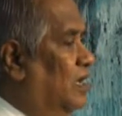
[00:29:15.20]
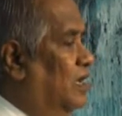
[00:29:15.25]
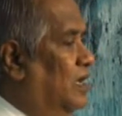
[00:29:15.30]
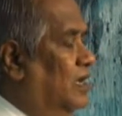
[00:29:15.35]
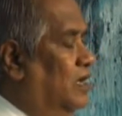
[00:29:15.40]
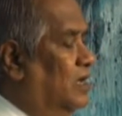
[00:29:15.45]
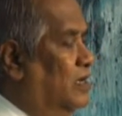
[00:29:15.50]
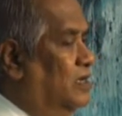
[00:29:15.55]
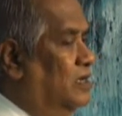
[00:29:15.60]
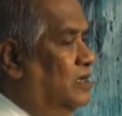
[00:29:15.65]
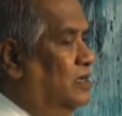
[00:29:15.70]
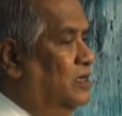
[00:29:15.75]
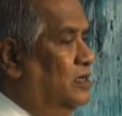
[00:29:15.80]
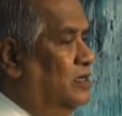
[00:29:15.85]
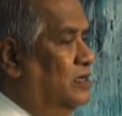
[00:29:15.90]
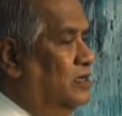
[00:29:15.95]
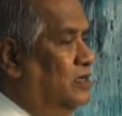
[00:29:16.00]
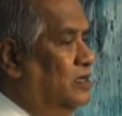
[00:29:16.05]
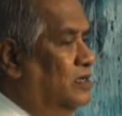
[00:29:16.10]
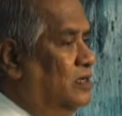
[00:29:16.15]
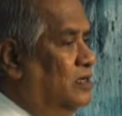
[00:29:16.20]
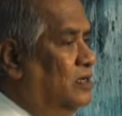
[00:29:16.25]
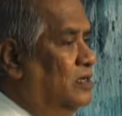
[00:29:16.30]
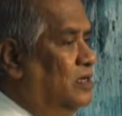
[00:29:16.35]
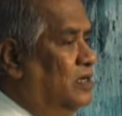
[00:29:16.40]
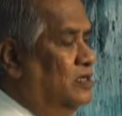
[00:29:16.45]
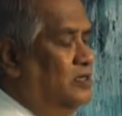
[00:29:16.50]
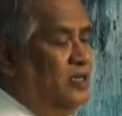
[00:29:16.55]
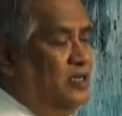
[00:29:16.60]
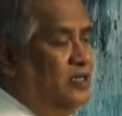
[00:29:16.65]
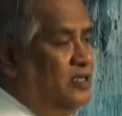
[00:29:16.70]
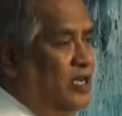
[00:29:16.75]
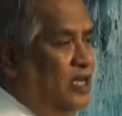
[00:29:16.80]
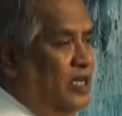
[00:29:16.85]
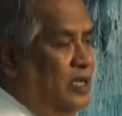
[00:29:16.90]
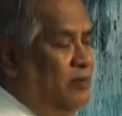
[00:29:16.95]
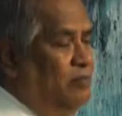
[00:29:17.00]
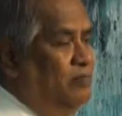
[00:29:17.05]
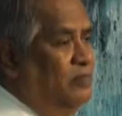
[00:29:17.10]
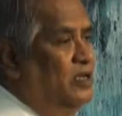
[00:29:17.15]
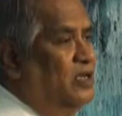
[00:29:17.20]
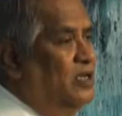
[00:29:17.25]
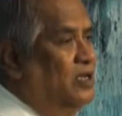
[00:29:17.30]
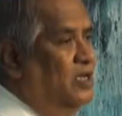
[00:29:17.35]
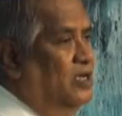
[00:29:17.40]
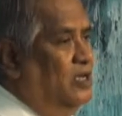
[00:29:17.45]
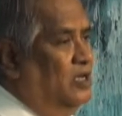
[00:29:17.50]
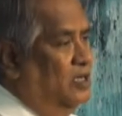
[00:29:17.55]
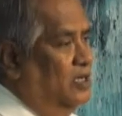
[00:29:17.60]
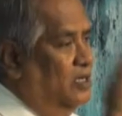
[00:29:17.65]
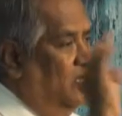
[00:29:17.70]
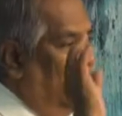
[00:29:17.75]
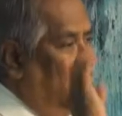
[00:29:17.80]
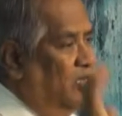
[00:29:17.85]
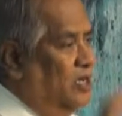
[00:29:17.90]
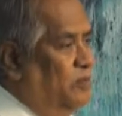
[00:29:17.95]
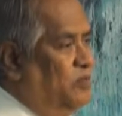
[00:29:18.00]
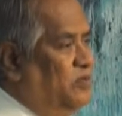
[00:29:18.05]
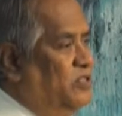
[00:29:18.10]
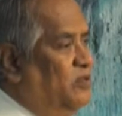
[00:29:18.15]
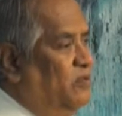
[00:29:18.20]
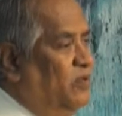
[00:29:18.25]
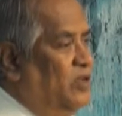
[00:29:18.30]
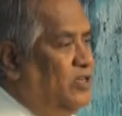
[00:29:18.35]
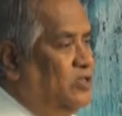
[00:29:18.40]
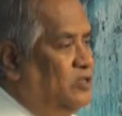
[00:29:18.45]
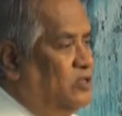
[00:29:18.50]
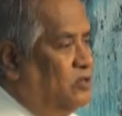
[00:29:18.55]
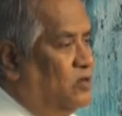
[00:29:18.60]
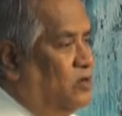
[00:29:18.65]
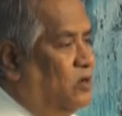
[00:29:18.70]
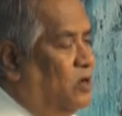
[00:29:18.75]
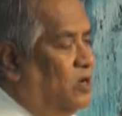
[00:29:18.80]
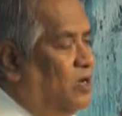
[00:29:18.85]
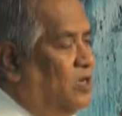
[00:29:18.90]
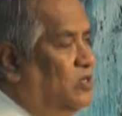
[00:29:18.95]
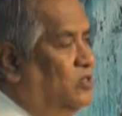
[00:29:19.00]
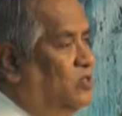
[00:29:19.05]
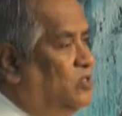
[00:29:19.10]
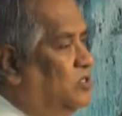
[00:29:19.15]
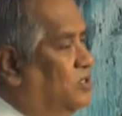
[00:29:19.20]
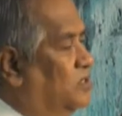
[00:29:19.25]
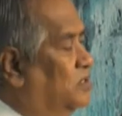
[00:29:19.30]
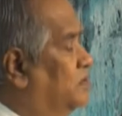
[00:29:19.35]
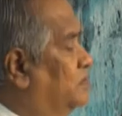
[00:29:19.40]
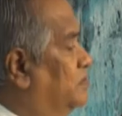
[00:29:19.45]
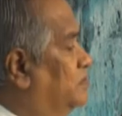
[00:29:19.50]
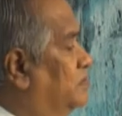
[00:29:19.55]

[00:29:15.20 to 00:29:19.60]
and at that time, Kepsi went to college.